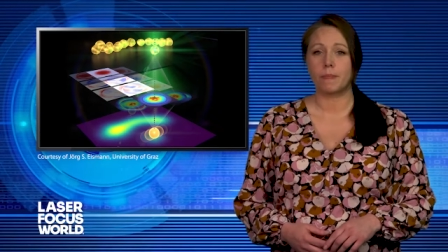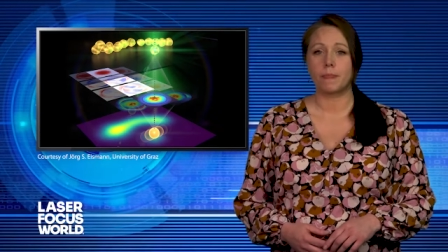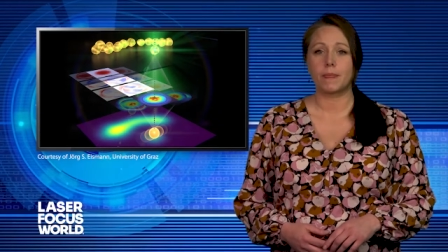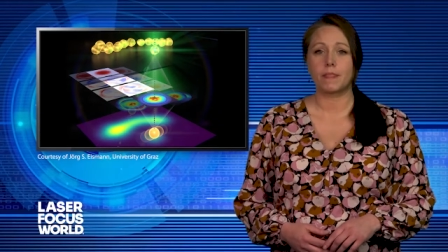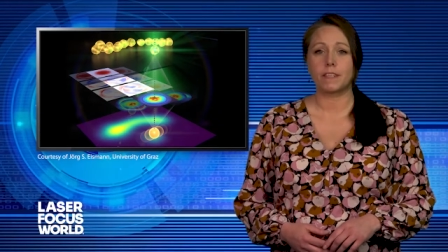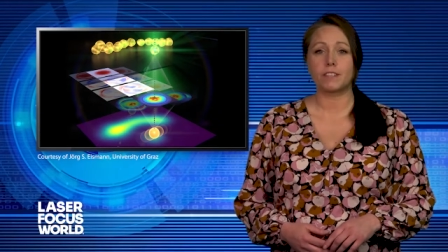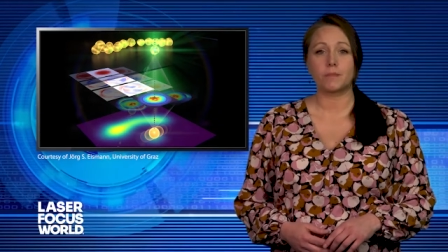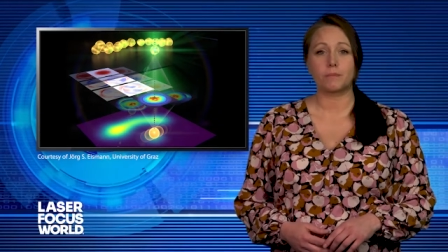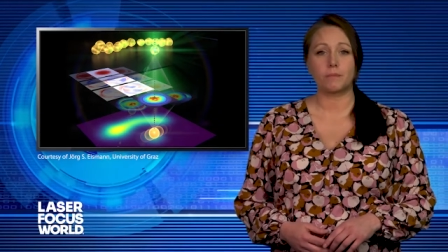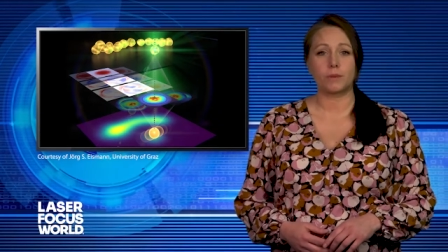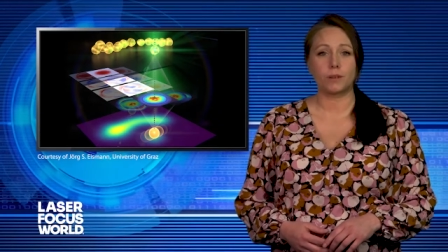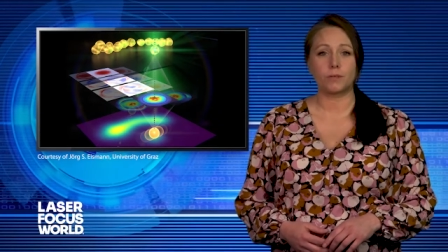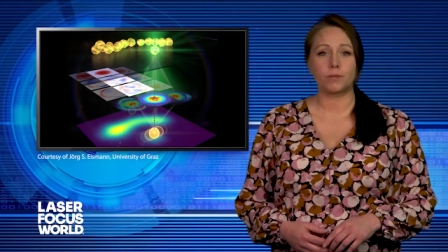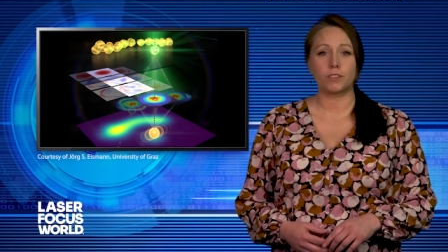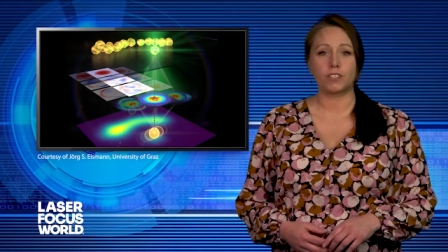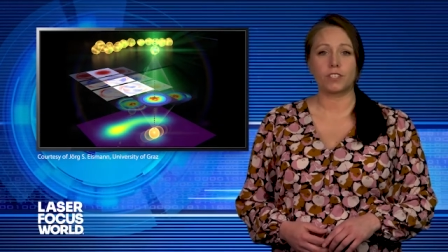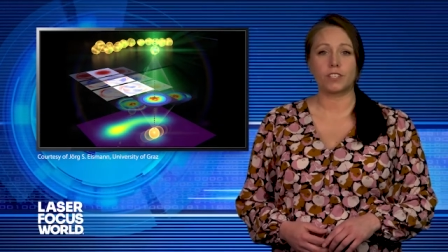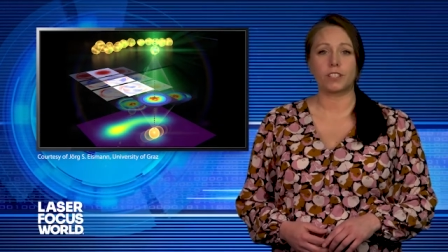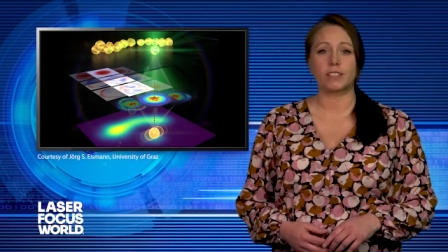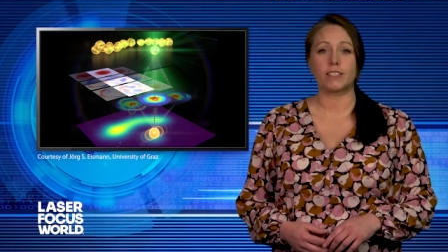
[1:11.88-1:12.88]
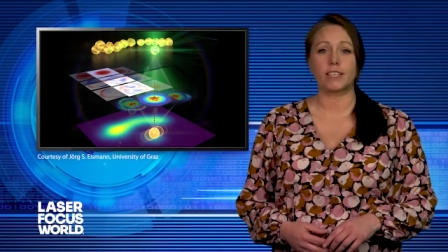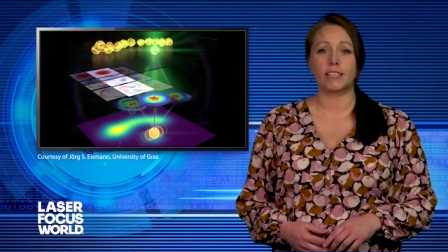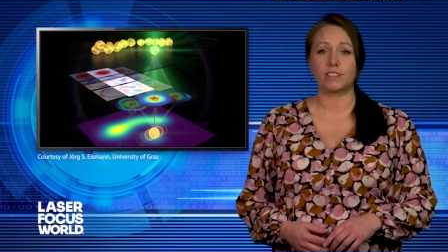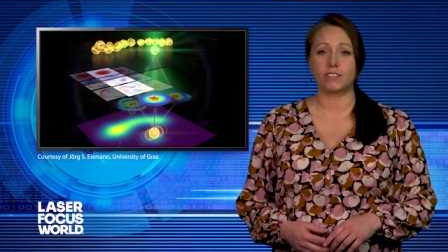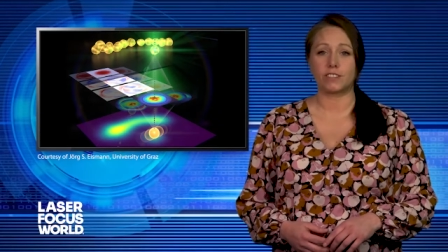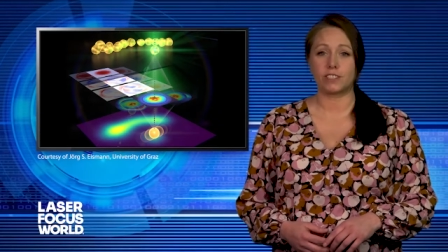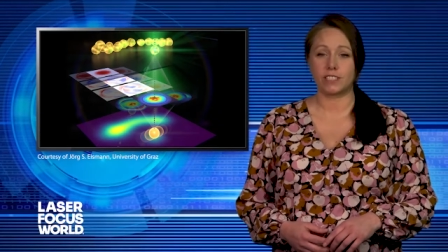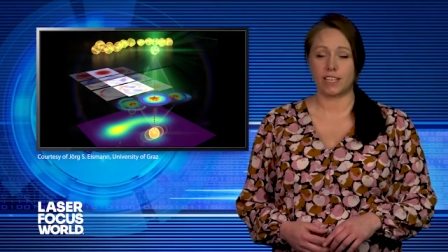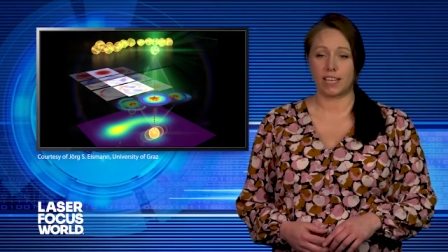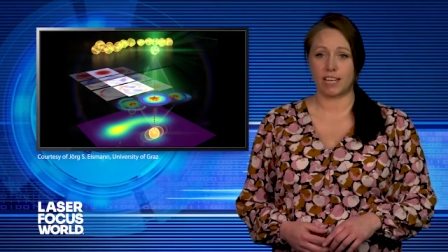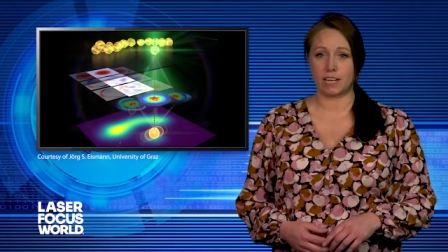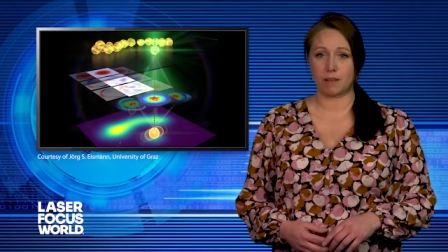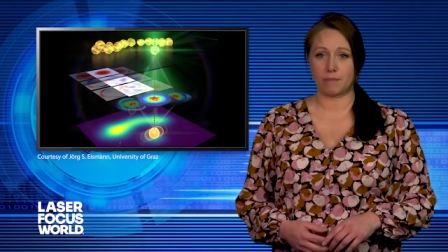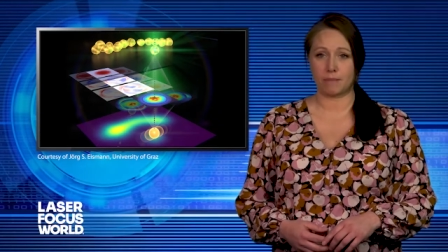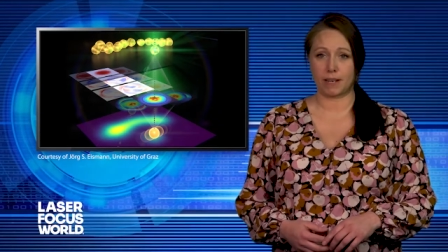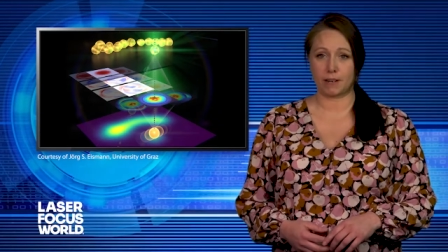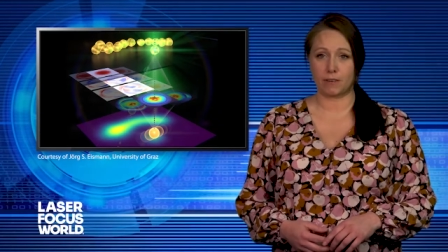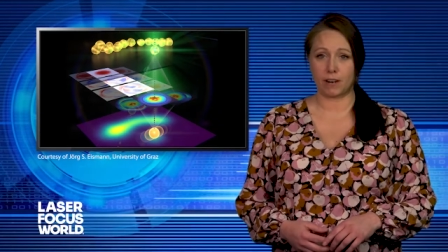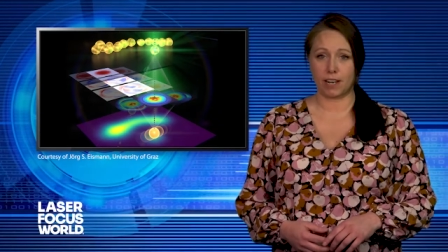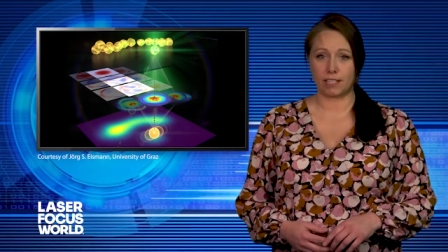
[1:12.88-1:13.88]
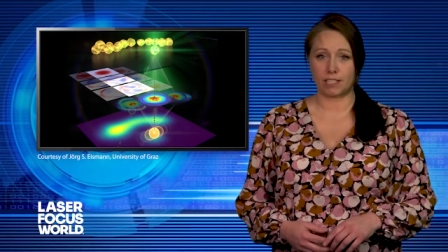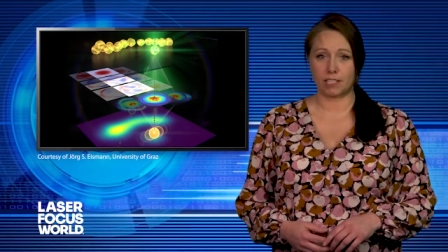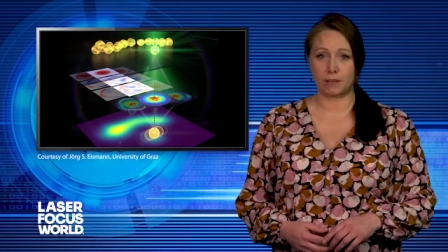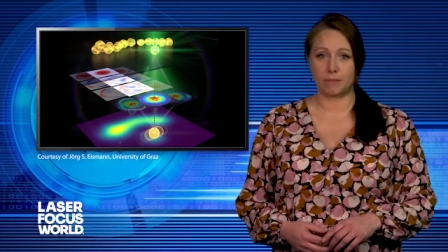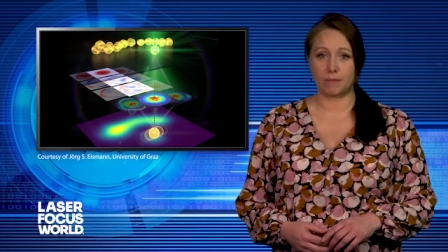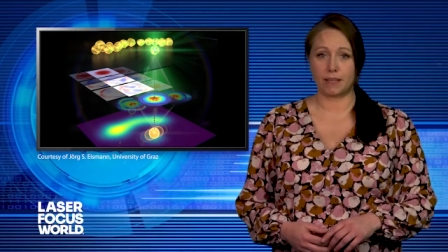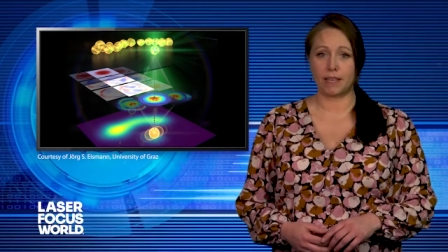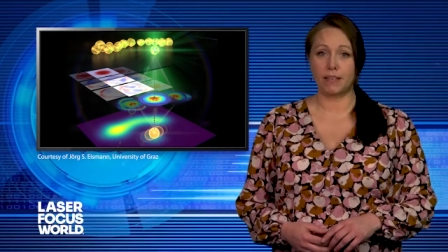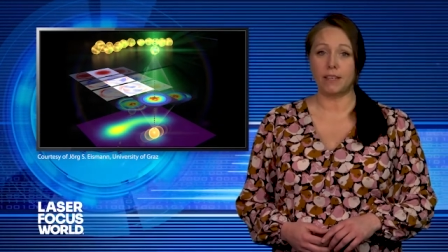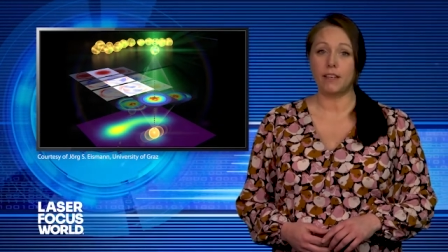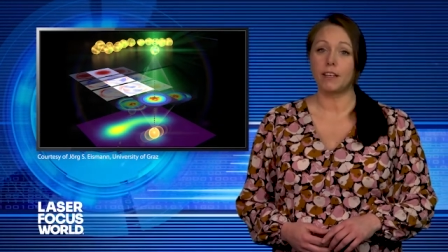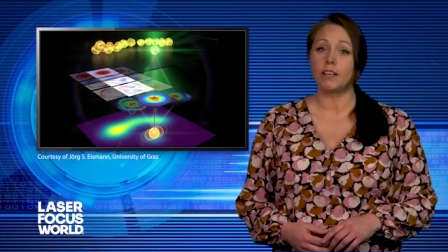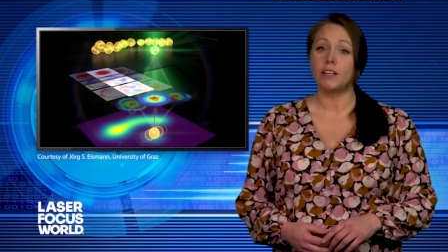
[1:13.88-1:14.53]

This approach to laser scanning microscopy